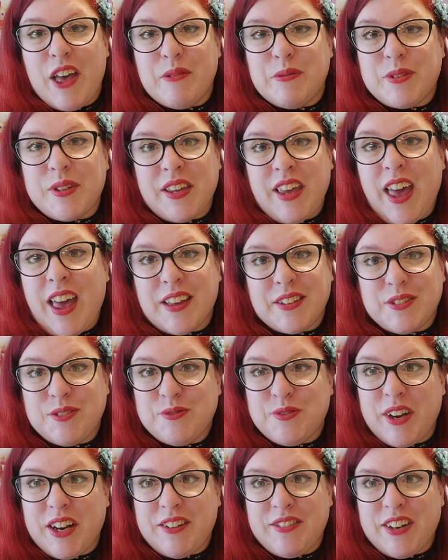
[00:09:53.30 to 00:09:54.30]
So yeah, so
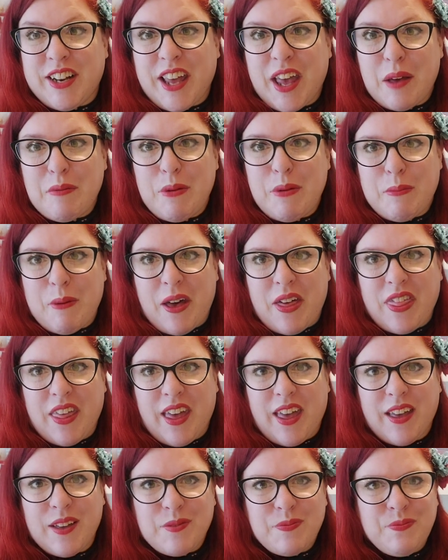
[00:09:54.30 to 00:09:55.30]
really, really happy about
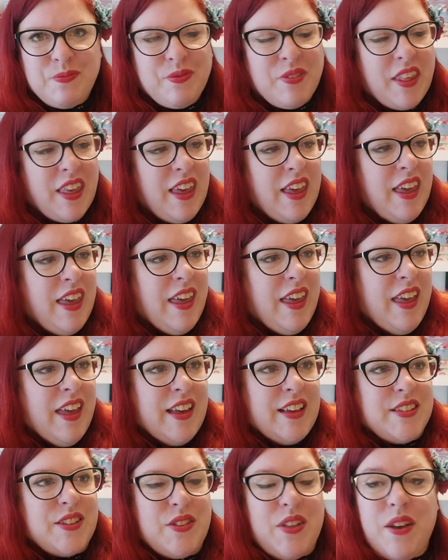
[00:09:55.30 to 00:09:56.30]
that.
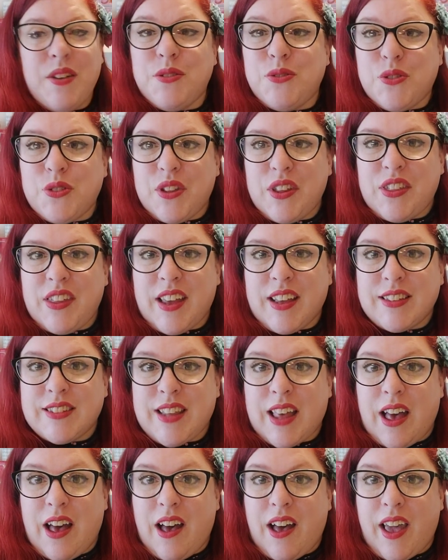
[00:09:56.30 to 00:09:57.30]
So those were all the things
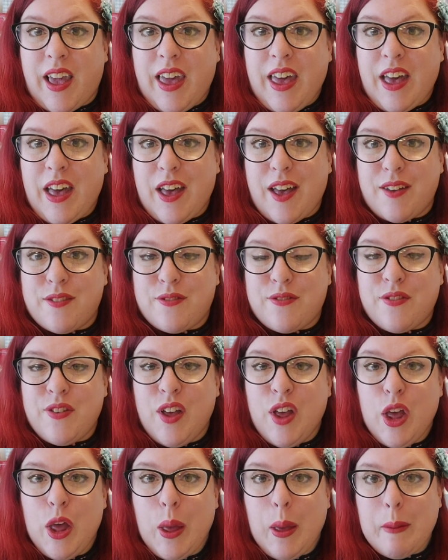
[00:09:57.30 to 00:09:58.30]
that I have
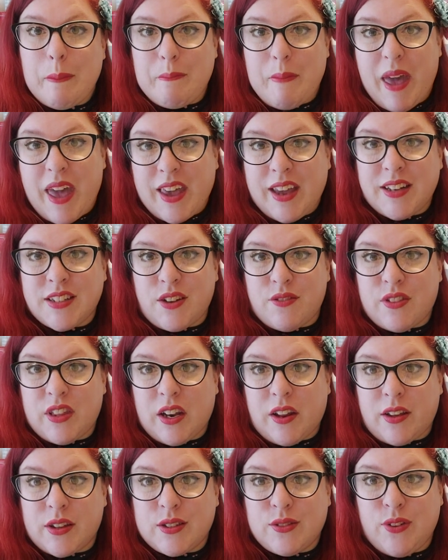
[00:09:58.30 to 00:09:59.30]
made over the
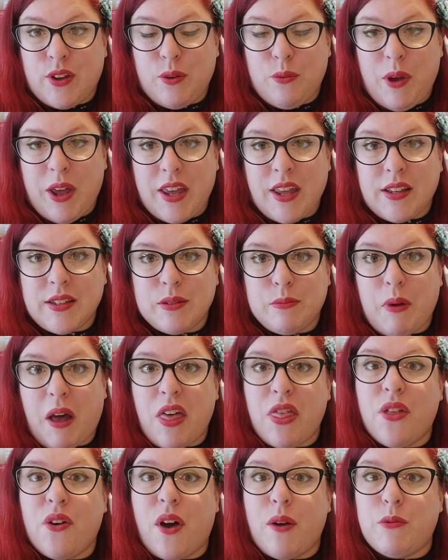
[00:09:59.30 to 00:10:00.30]
last few weeks, but I
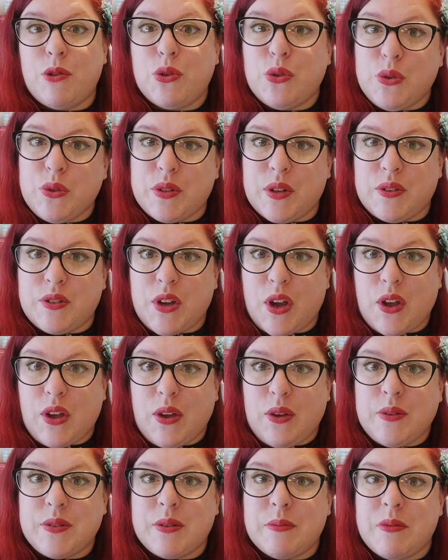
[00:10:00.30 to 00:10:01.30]
thought I would also show
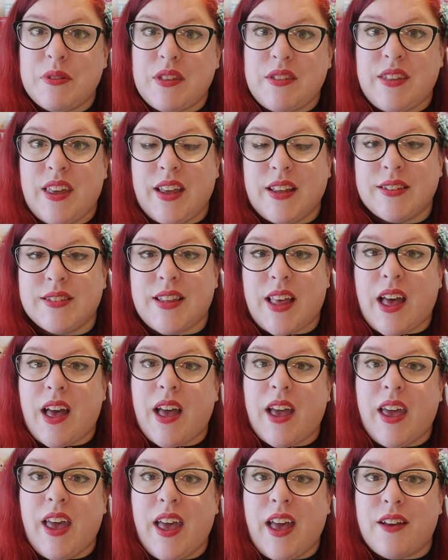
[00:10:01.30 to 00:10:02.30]
you some of the things that
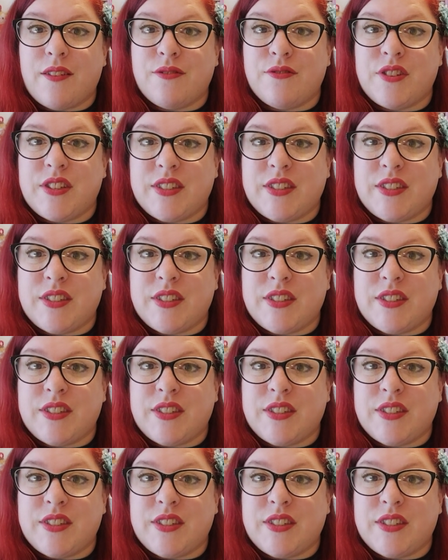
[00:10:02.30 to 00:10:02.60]
I have